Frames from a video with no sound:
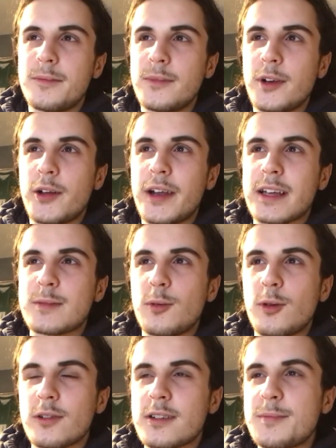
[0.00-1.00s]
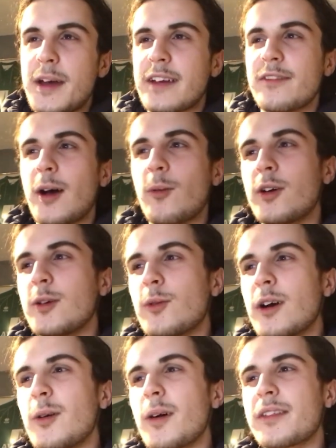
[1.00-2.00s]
loan exports. Make of that what you will.